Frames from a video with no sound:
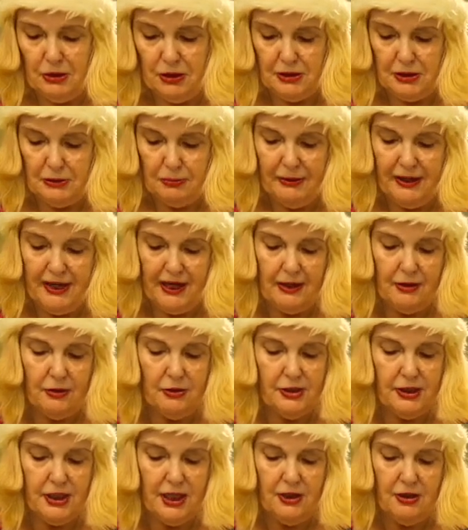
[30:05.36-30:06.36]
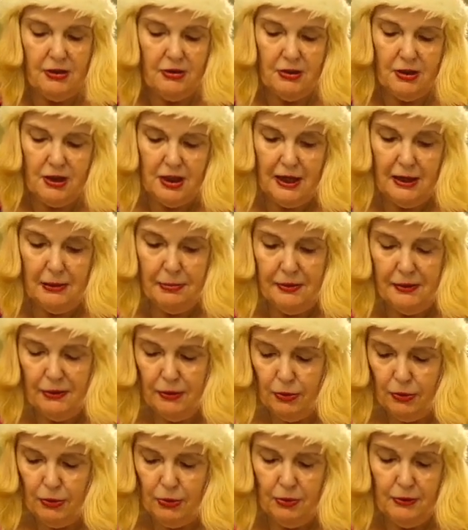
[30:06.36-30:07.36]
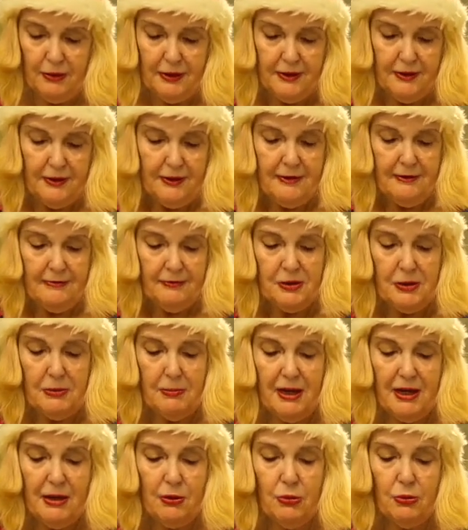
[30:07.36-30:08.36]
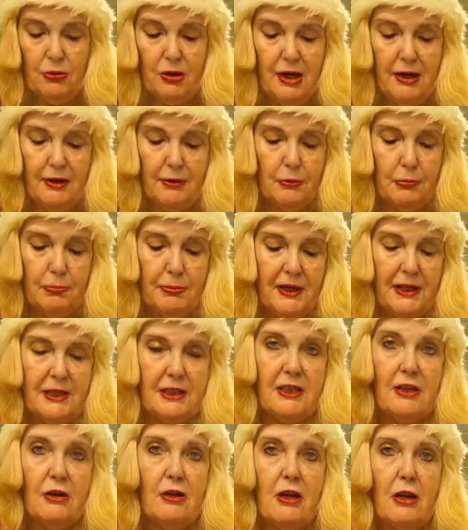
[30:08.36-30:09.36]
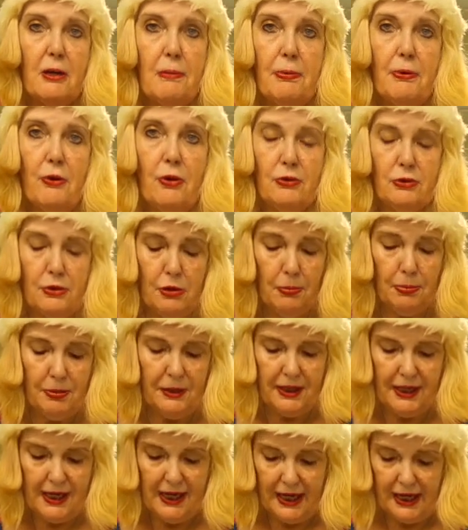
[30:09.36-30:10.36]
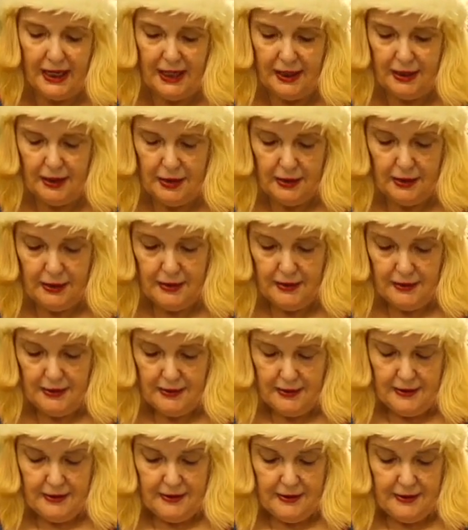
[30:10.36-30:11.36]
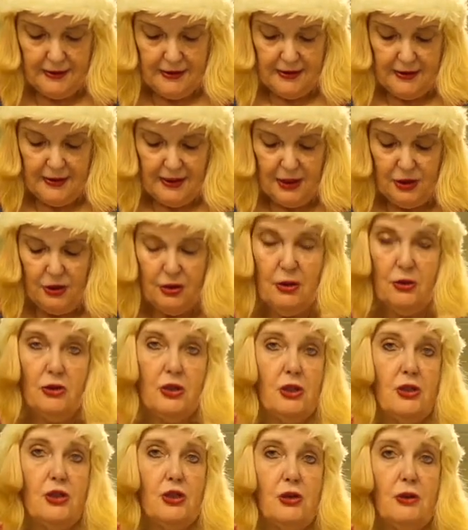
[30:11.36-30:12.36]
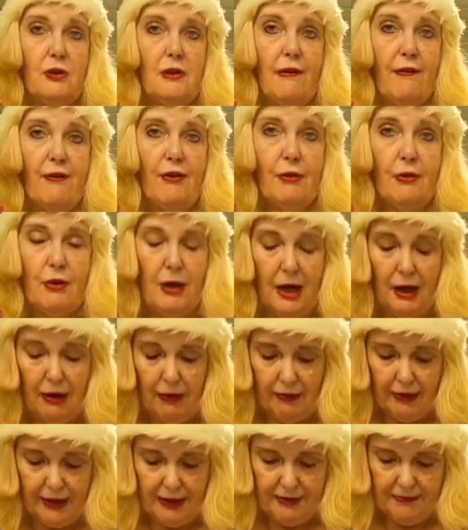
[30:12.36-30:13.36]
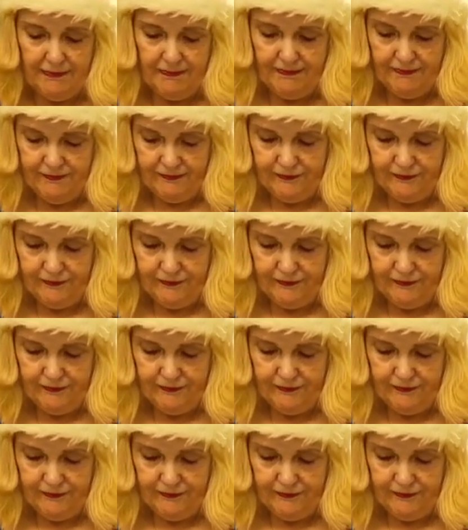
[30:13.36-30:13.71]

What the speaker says: marzipan because then you can keep it all to make all your little bits that you're going to put on top of the cake. And you can just use food colouring